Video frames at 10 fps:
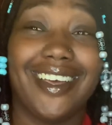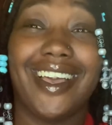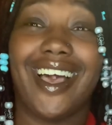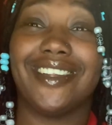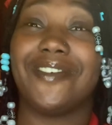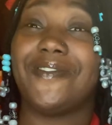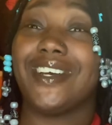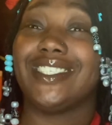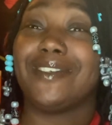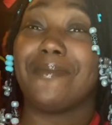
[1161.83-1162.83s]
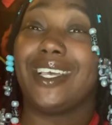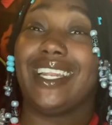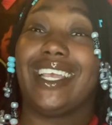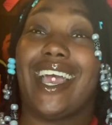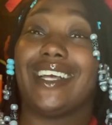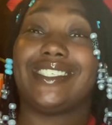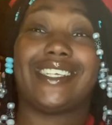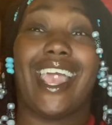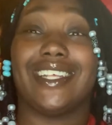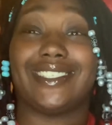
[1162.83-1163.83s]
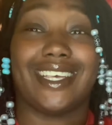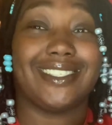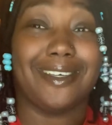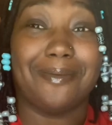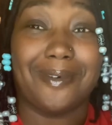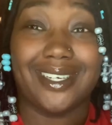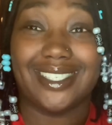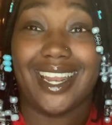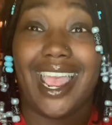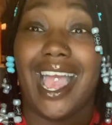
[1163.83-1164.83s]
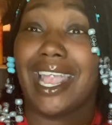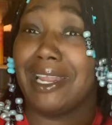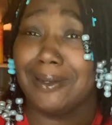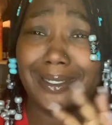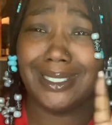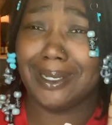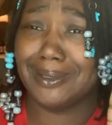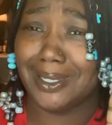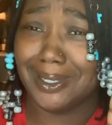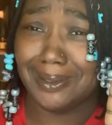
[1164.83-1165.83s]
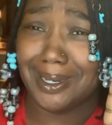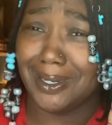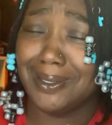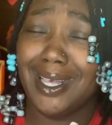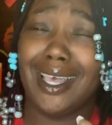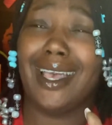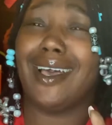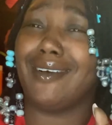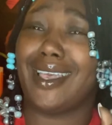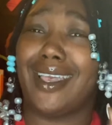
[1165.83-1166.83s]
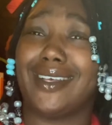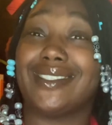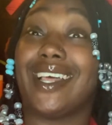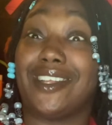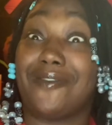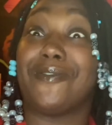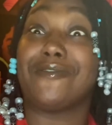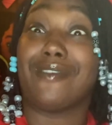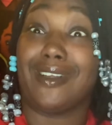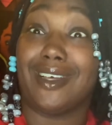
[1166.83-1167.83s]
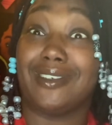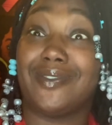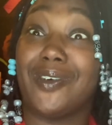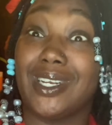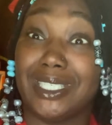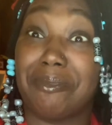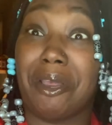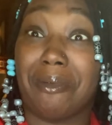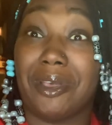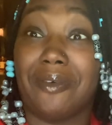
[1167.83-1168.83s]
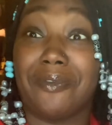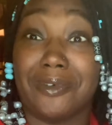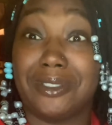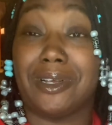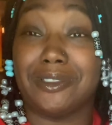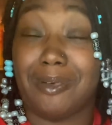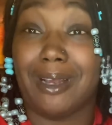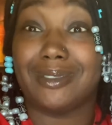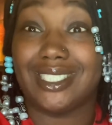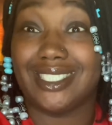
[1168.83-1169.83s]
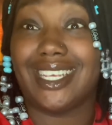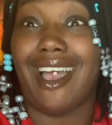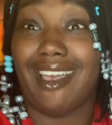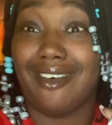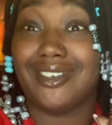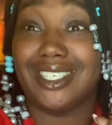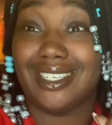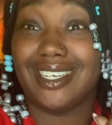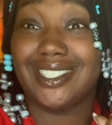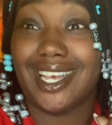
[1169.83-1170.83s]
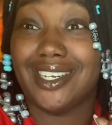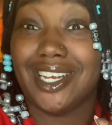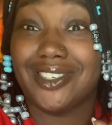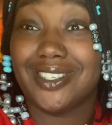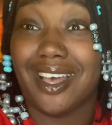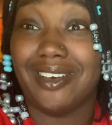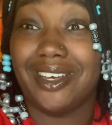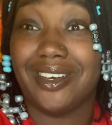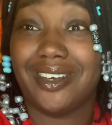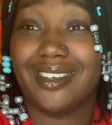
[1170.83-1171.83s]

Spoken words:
I look forward to being in y'all chats at some point tonight. I gotta go to Sam's Club though. Okay, because I need fruit roll-ups for an experiment for research purposes. Y'all have a good day. Stay dangerous out here.